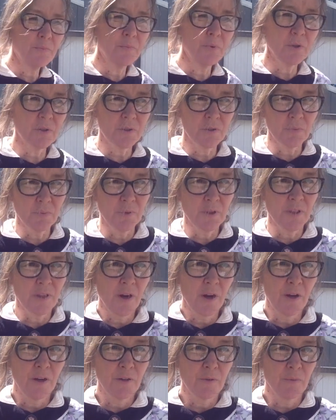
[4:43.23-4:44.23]
books with
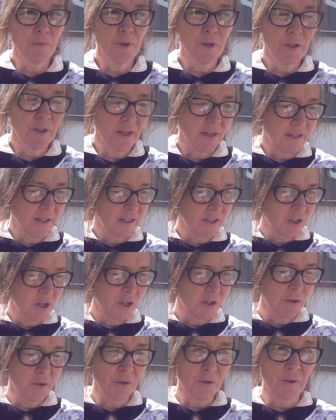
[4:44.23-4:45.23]
artwork in it
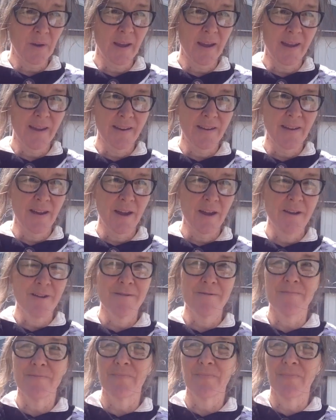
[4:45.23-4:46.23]
too, and
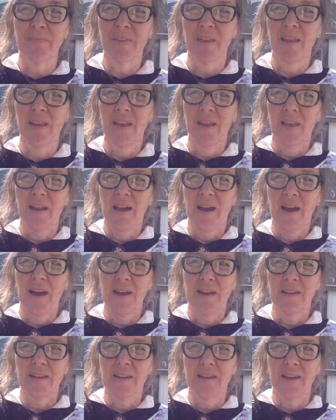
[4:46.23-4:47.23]

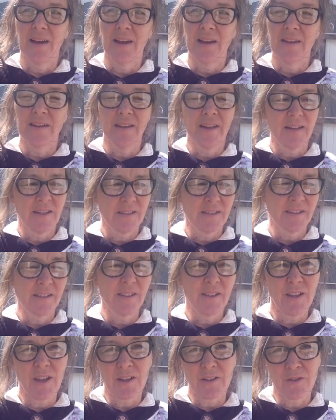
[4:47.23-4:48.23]
I like to
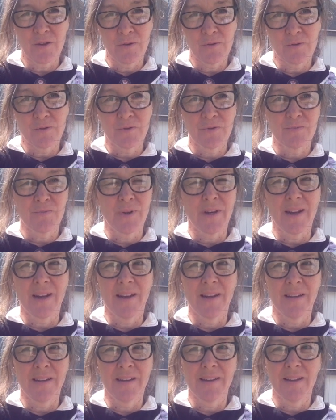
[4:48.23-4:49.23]
collect those when
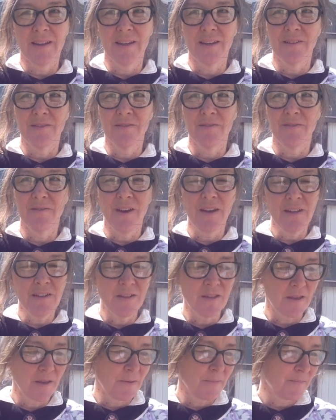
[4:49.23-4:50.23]
I can
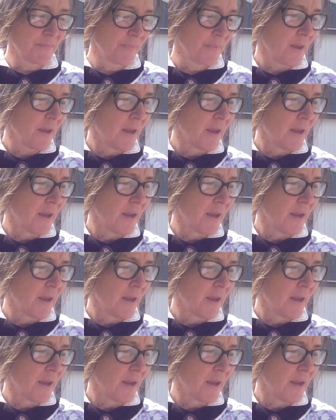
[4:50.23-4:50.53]
find them.